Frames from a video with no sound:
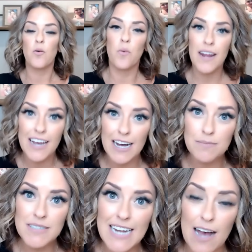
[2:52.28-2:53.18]
When it
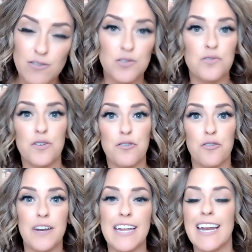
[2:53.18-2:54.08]
comes to Outschool
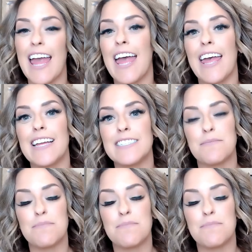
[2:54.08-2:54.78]
recruiting and